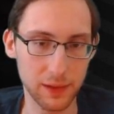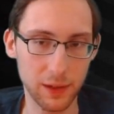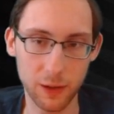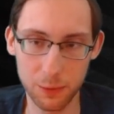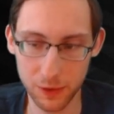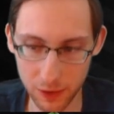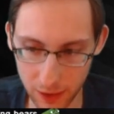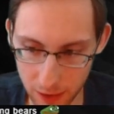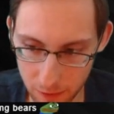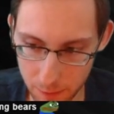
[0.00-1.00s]
Hope you got
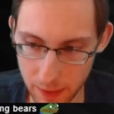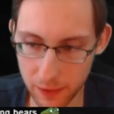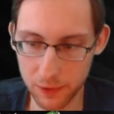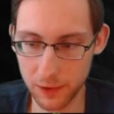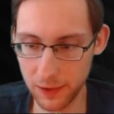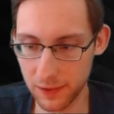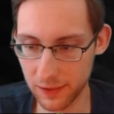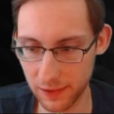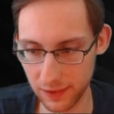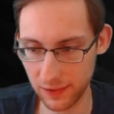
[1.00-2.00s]
out of bed early
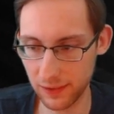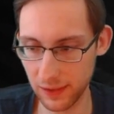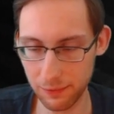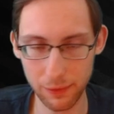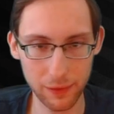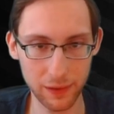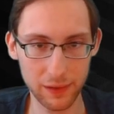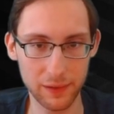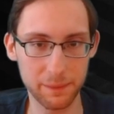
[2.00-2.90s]
and uh, everything.